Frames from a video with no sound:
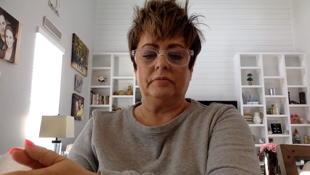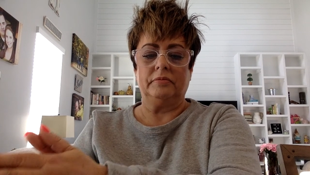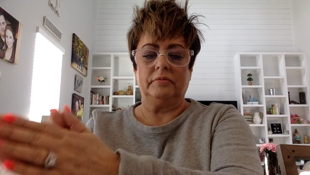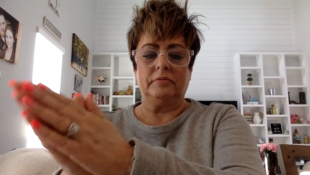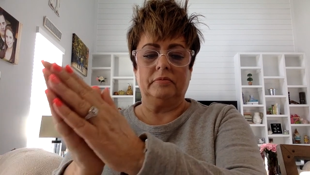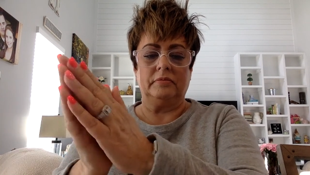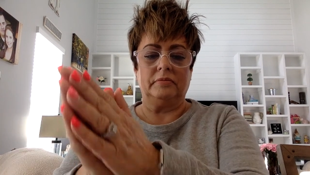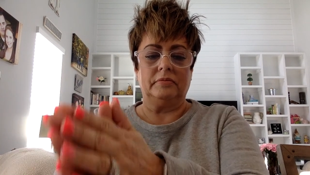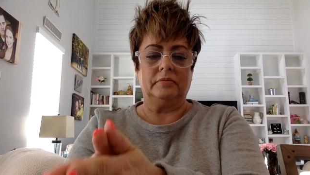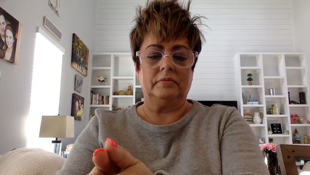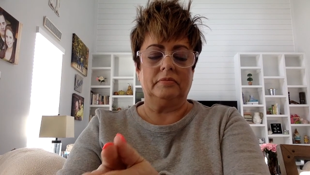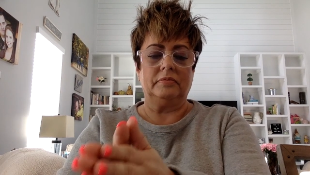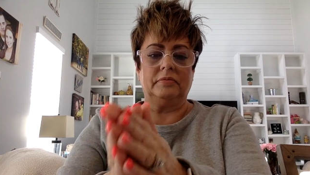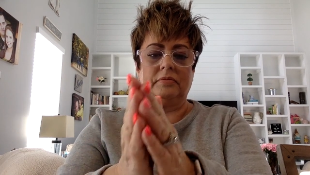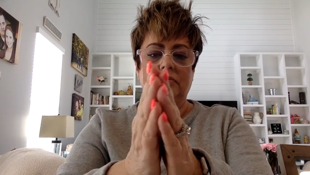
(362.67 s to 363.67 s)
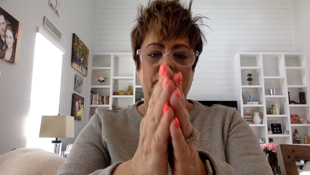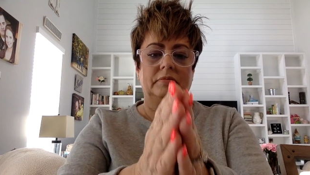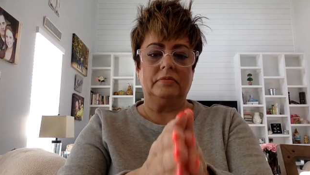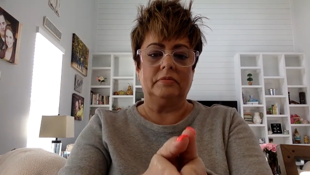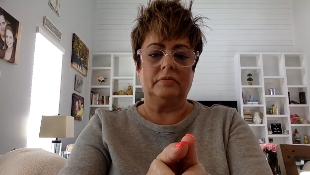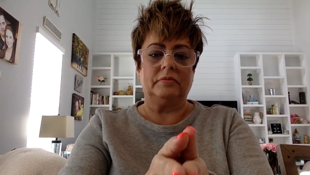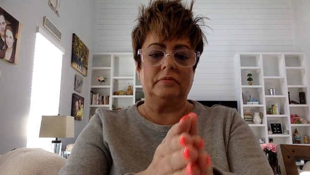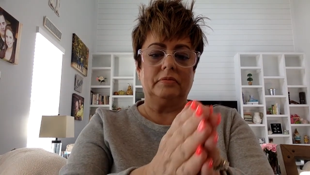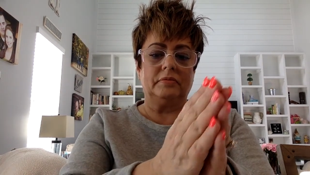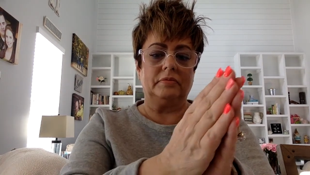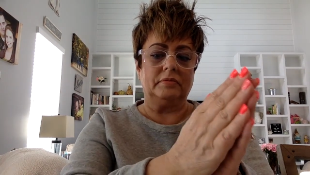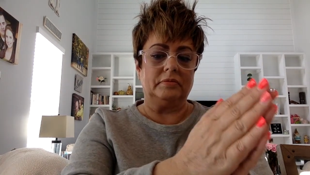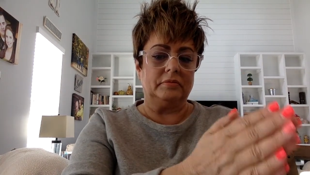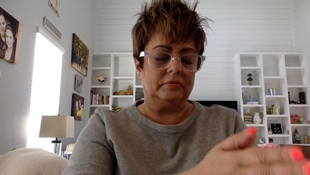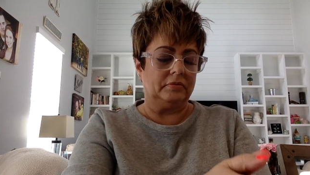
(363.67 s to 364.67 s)

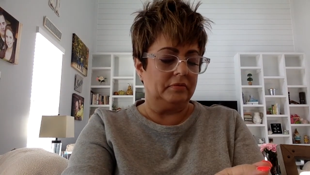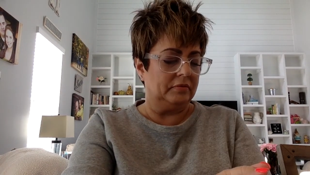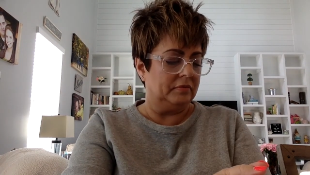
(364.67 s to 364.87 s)
(no one is talking)